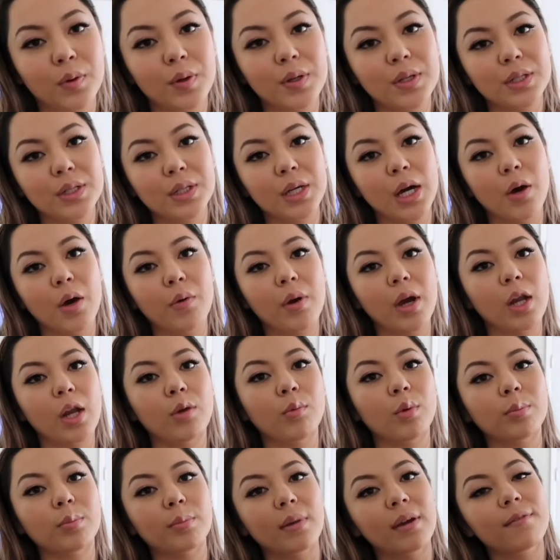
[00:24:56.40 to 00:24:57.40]
to go in
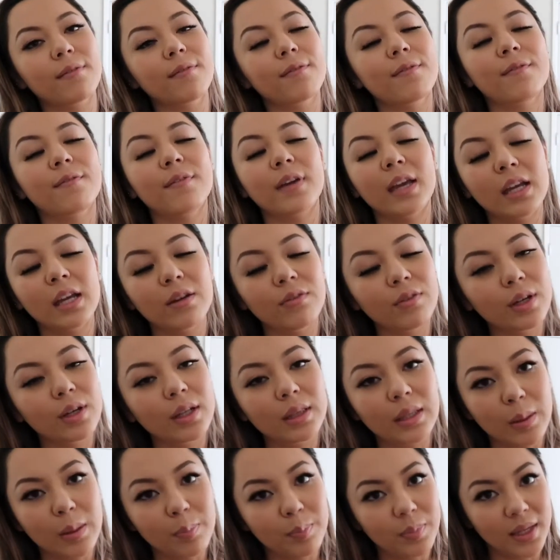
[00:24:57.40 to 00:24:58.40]
with my
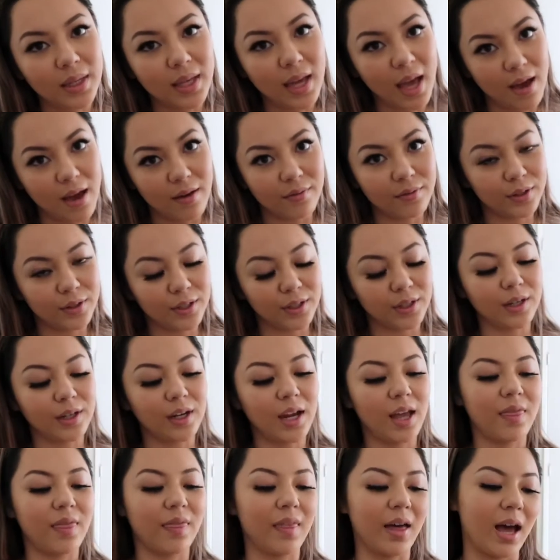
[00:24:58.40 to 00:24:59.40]
favorite lippy ever,
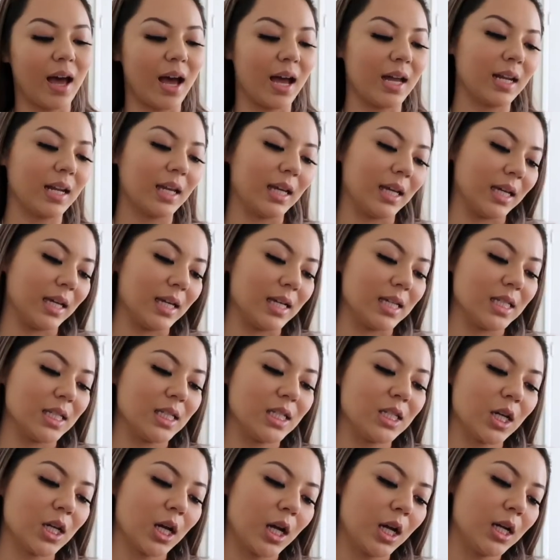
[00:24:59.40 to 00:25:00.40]
and that is
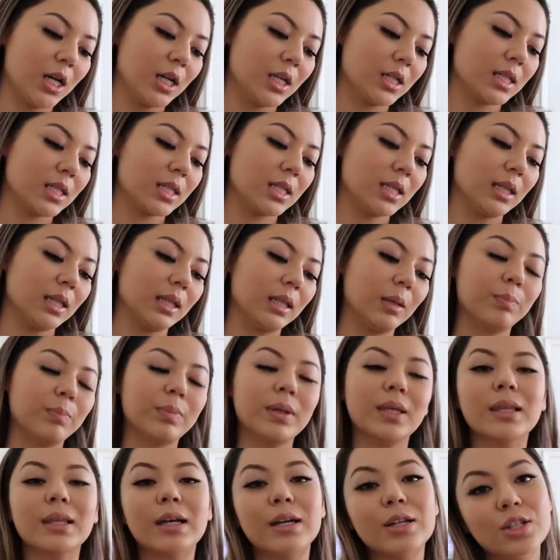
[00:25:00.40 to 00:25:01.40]
Tarte's
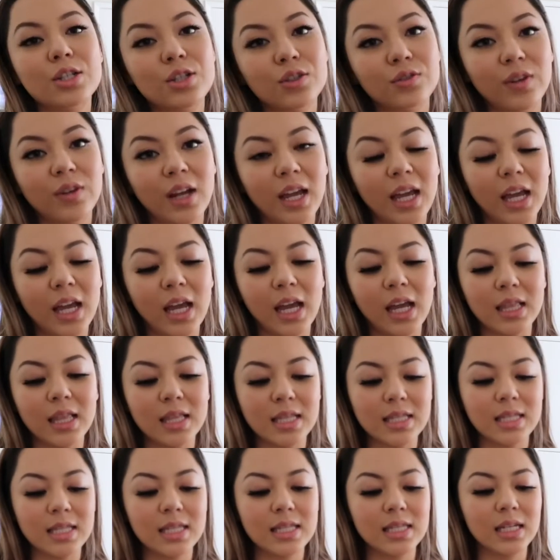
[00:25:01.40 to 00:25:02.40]
Lippy Lingerie.
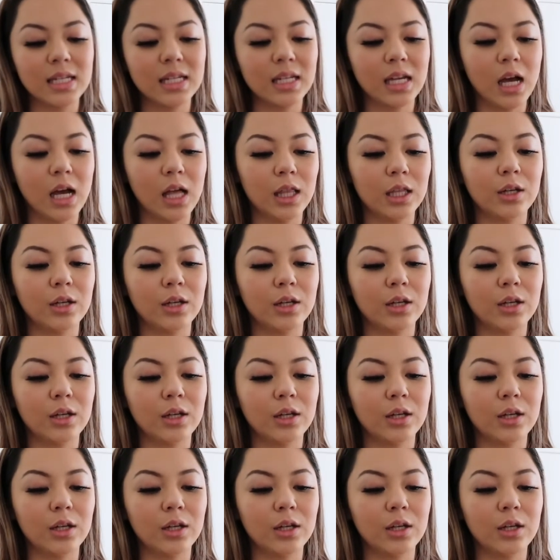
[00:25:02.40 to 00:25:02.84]
This is in color